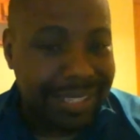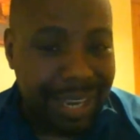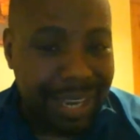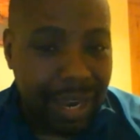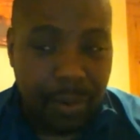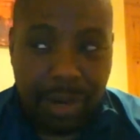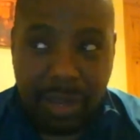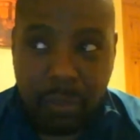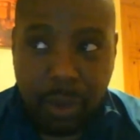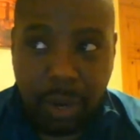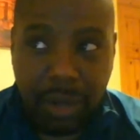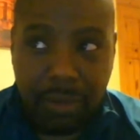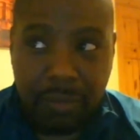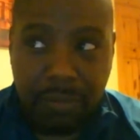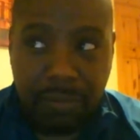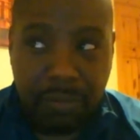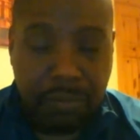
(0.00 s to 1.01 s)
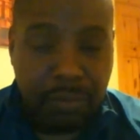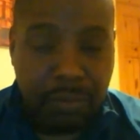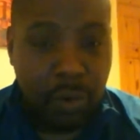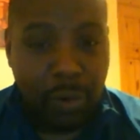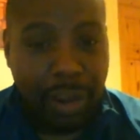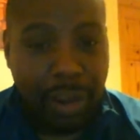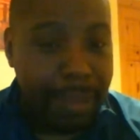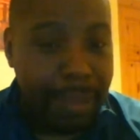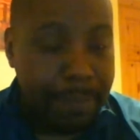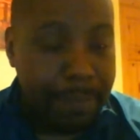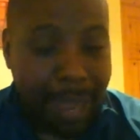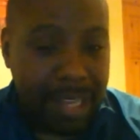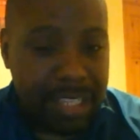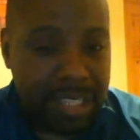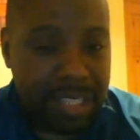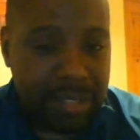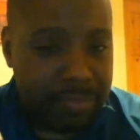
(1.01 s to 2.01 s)
That's only what, 4 or 8
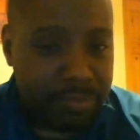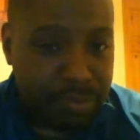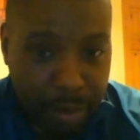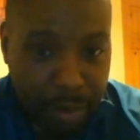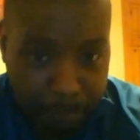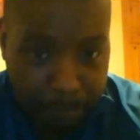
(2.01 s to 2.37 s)
pounds